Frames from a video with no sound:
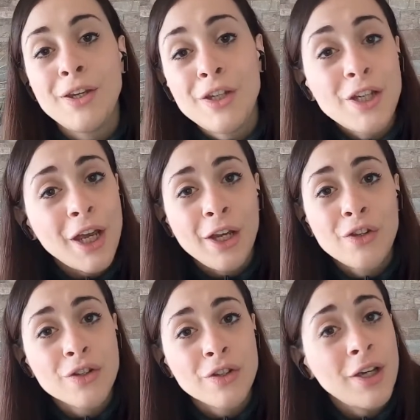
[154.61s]
And
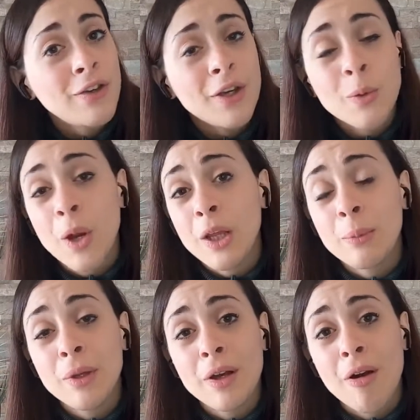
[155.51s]
teenage is
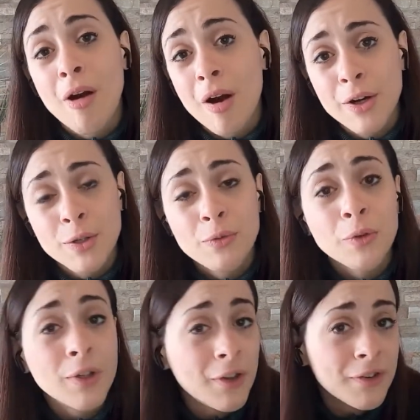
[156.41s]
incredibly hard
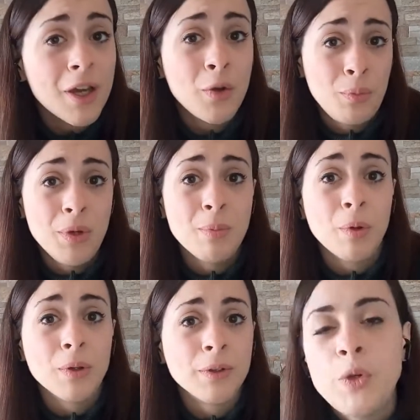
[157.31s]
for this kind of
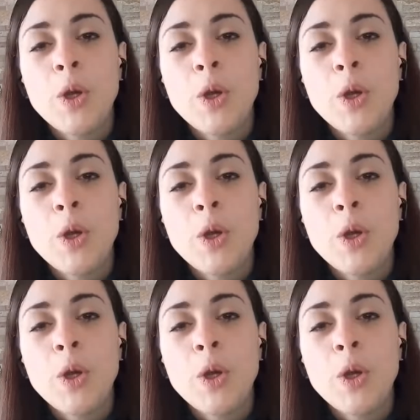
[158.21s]
people.